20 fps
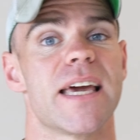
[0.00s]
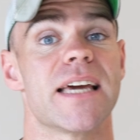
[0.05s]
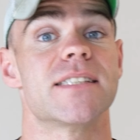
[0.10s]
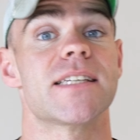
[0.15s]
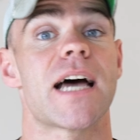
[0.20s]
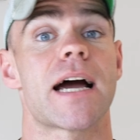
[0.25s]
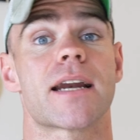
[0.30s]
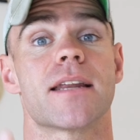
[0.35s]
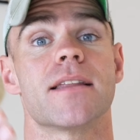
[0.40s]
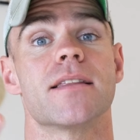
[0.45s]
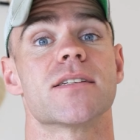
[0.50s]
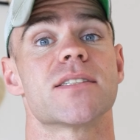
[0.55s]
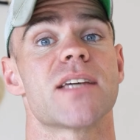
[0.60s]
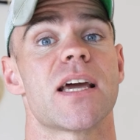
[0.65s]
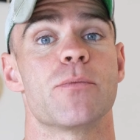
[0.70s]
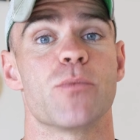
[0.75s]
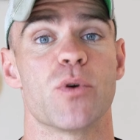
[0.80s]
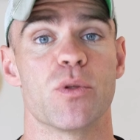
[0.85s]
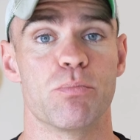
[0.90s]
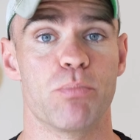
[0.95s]
Exactly the
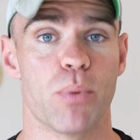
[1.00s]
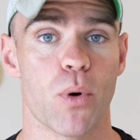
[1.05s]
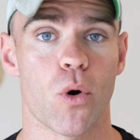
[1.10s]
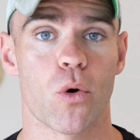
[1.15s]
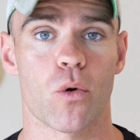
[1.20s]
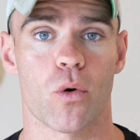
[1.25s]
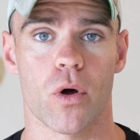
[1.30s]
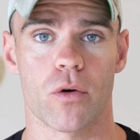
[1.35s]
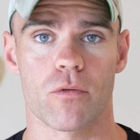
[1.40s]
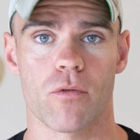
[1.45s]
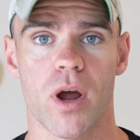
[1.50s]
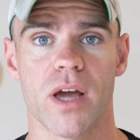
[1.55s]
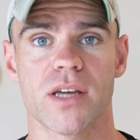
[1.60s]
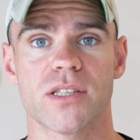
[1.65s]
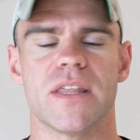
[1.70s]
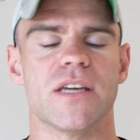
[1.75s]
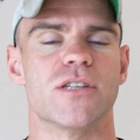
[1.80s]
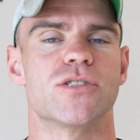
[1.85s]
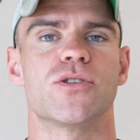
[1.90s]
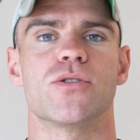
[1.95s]
same with boron, right?
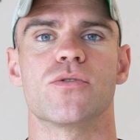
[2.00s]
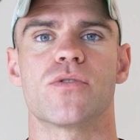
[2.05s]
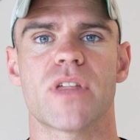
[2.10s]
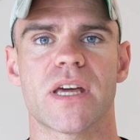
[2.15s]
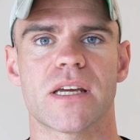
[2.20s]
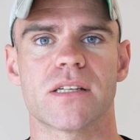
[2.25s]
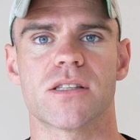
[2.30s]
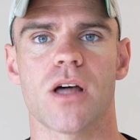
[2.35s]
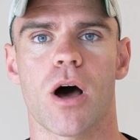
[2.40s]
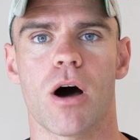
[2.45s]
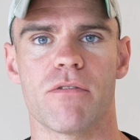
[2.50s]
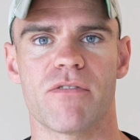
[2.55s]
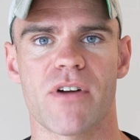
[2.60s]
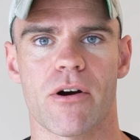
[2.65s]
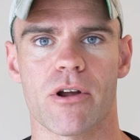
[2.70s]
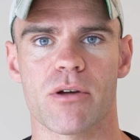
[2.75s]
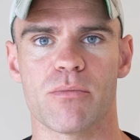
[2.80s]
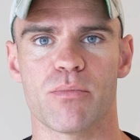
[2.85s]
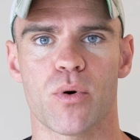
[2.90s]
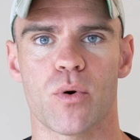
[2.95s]
These two things that are
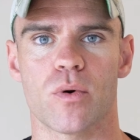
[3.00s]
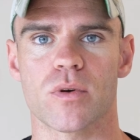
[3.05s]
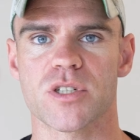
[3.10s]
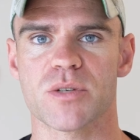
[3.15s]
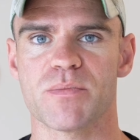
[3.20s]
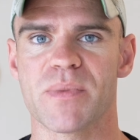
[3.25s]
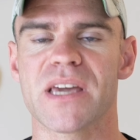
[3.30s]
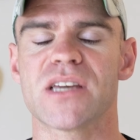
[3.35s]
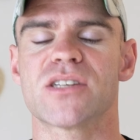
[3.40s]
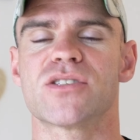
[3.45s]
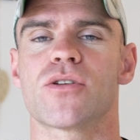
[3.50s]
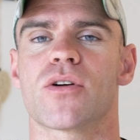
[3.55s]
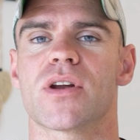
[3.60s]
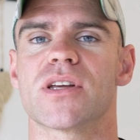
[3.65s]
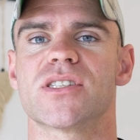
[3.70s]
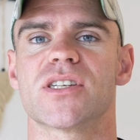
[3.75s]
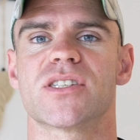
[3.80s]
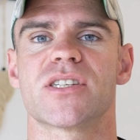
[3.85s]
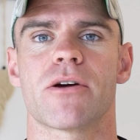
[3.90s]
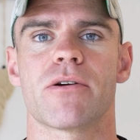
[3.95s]
very important to me, it's not
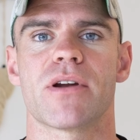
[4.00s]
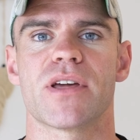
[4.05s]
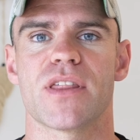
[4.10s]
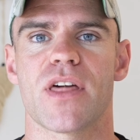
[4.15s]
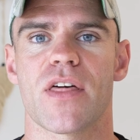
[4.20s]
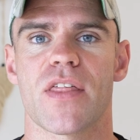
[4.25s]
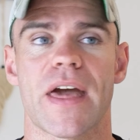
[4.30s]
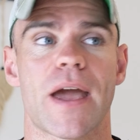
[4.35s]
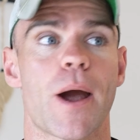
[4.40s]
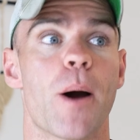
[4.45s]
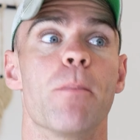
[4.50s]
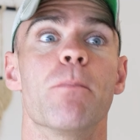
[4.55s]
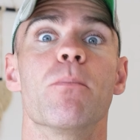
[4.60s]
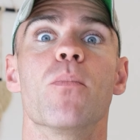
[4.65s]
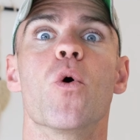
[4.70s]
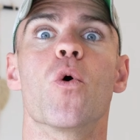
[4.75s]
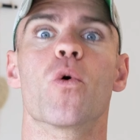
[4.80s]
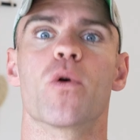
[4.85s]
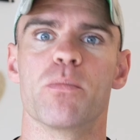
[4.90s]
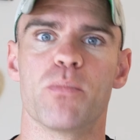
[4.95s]
necessarily that they are
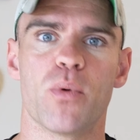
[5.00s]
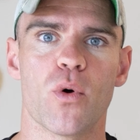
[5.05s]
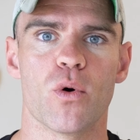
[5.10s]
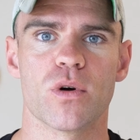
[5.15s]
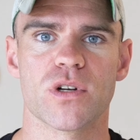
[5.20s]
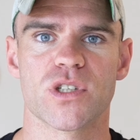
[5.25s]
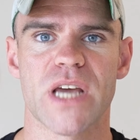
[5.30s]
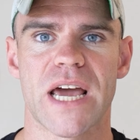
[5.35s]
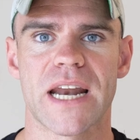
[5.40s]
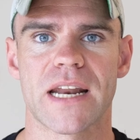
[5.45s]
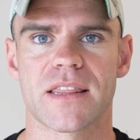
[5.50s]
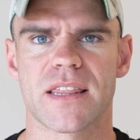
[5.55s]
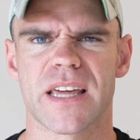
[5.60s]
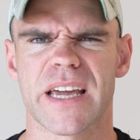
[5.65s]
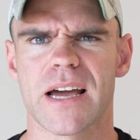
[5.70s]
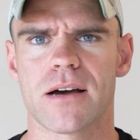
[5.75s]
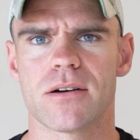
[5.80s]
more important to anything